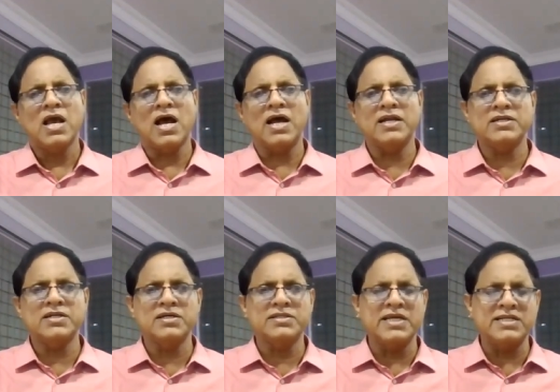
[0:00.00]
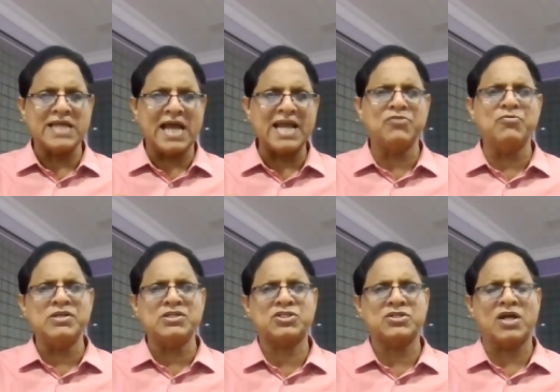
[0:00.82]
And uh, there is
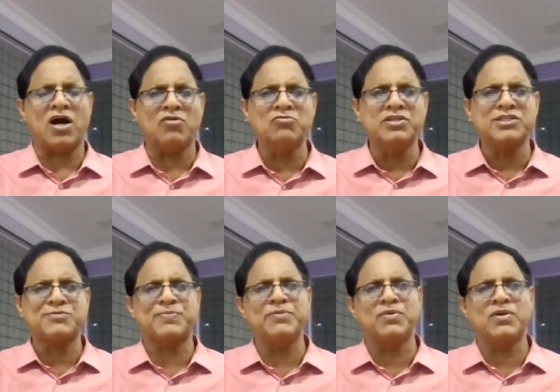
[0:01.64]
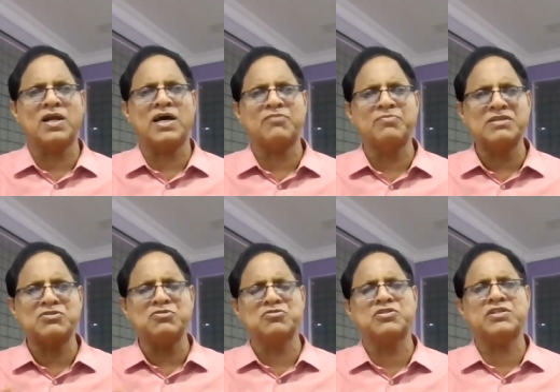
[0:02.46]
anguish how these people are
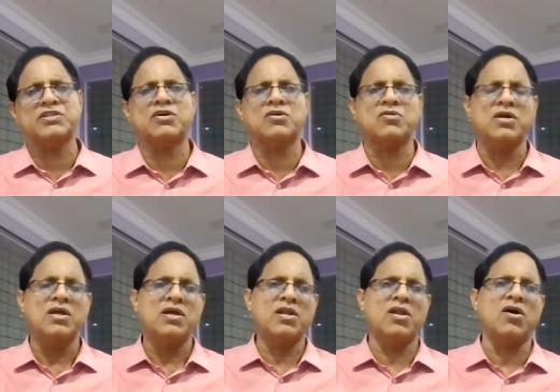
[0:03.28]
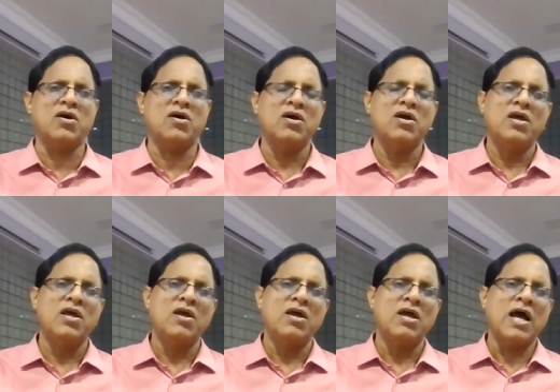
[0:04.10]
misusing the law
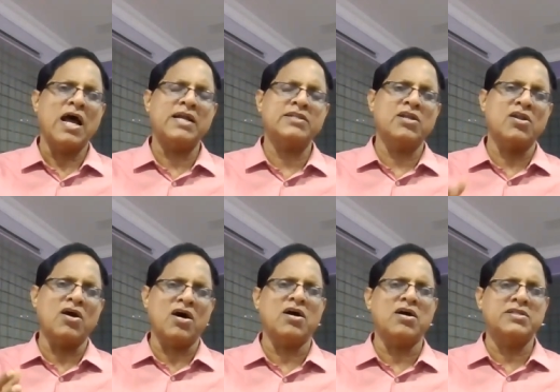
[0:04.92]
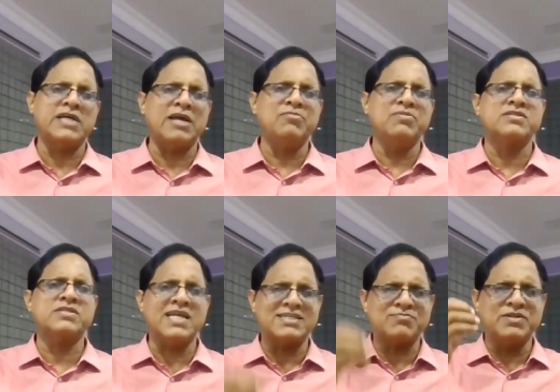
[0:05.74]
and the law, the
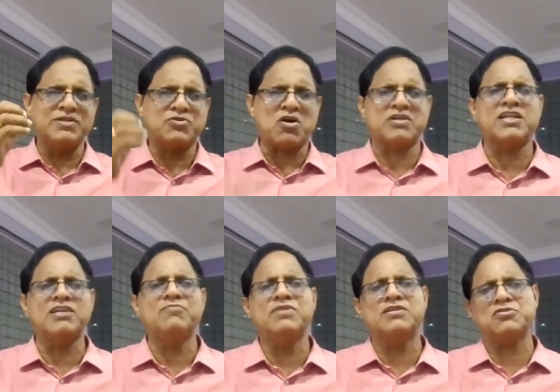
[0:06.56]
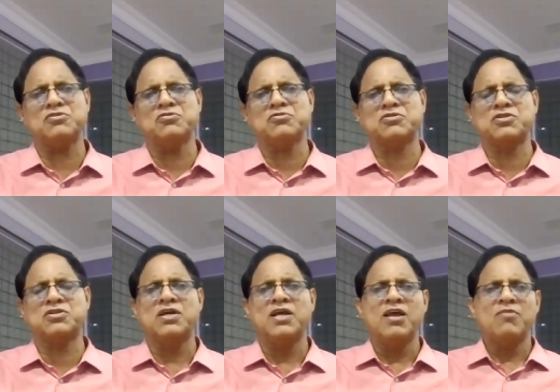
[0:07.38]
IBC has been totally misused
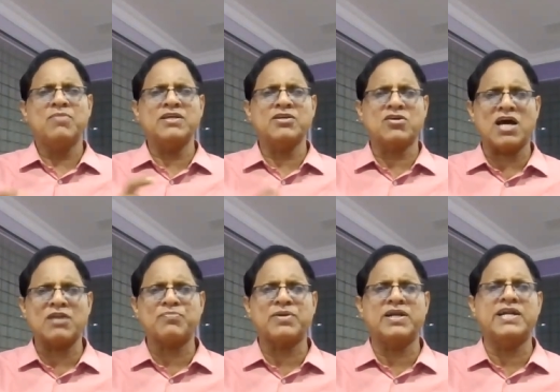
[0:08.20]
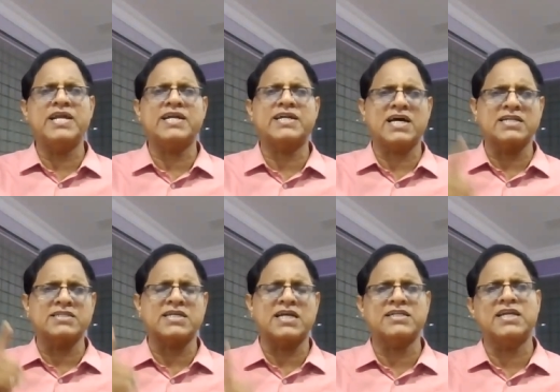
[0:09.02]
by the corporate
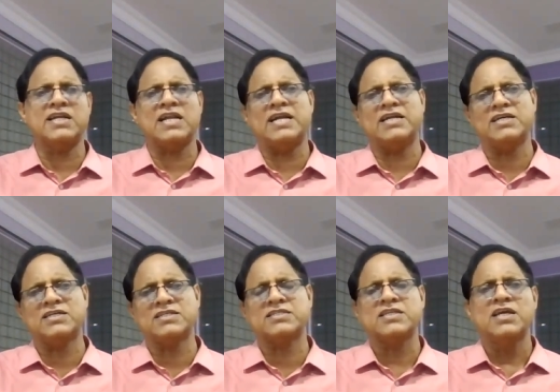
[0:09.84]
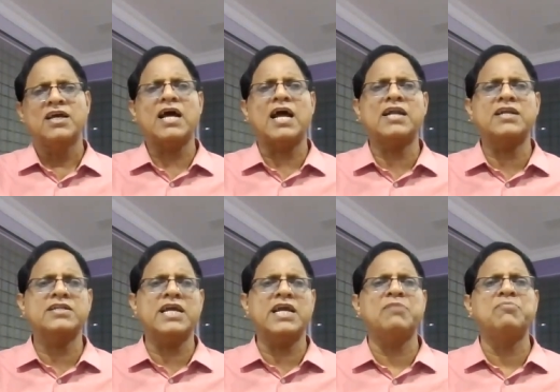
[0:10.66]
debtors and then lenders.
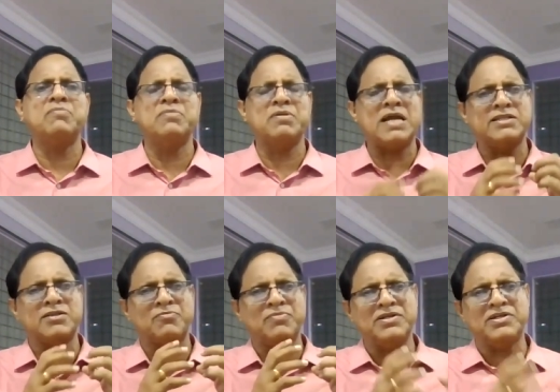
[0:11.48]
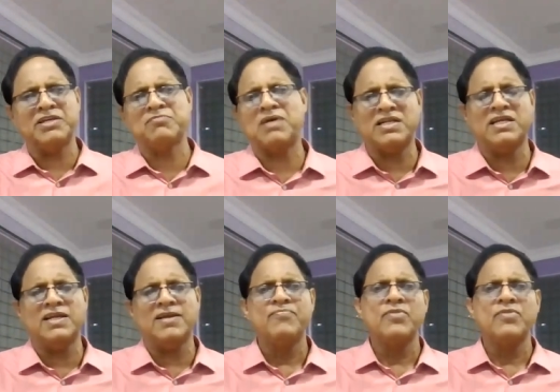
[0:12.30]
And they either minting money